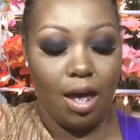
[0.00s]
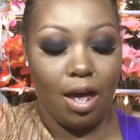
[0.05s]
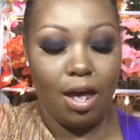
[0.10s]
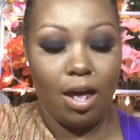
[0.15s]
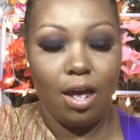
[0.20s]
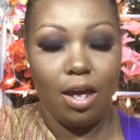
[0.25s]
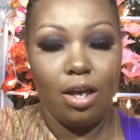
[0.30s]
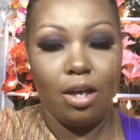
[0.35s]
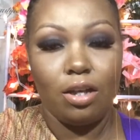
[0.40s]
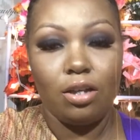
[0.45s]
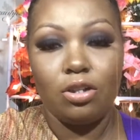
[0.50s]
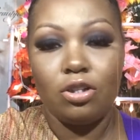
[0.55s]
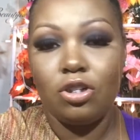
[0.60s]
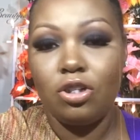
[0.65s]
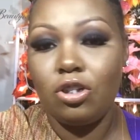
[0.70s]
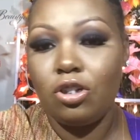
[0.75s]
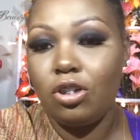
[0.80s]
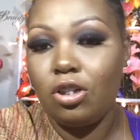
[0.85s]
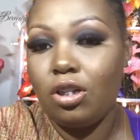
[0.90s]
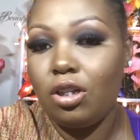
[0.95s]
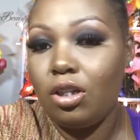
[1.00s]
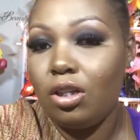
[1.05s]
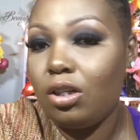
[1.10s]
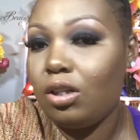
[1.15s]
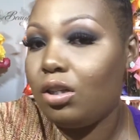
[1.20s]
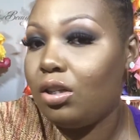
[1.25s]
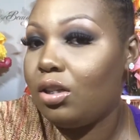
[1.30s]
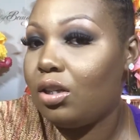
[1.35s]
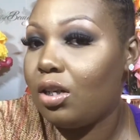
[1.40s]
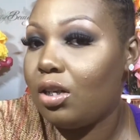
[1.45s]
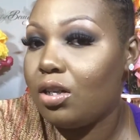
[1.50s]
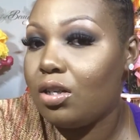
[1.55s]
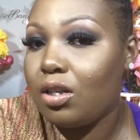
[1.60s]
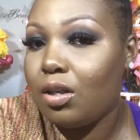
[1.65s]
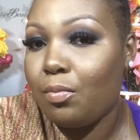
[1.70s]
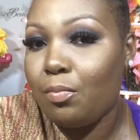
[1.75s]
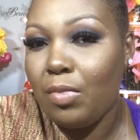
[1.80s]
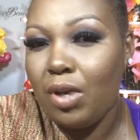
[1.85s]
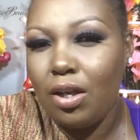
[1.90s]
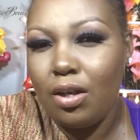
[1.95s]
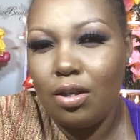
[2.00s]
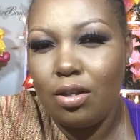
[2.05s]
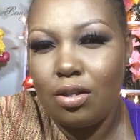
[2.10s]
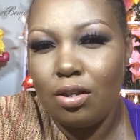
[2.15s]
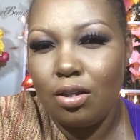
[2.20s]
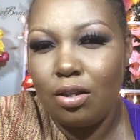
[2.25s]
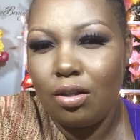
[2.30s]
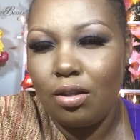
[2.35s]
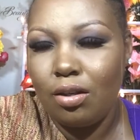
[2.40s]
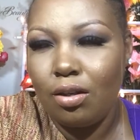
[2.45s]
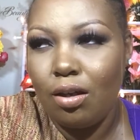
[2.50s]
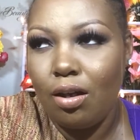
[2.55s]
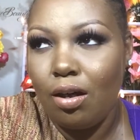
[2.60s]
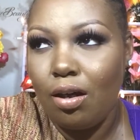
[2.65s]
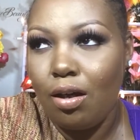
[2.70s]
and she does amazing